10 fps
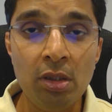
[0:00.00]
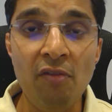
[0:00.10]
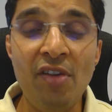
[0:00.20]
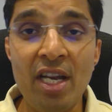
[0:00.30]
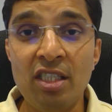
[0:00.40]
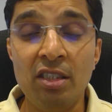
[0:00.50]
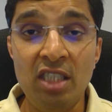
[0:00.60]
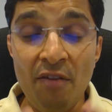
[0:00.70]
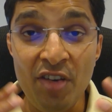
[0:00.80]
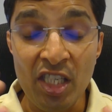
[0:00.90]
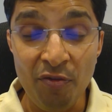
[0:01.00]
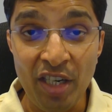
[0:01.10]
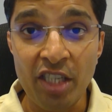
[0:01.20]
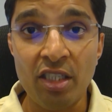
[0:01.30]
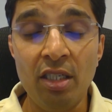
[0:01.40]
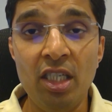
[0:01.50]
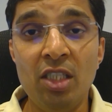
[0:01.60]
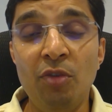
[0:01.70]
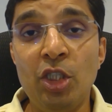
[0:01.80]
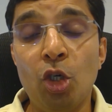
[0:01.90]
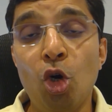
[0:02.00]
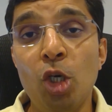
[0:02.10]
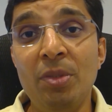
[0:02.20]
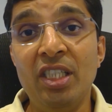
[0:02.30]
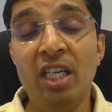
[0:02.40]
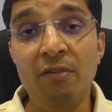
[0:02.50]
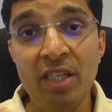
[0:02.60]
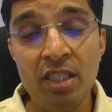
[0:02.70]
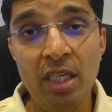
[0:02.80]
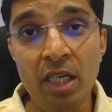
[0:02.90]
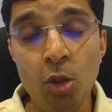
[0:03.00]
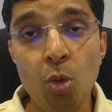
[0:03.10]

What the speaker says: where the diversification is, which economies it invests into,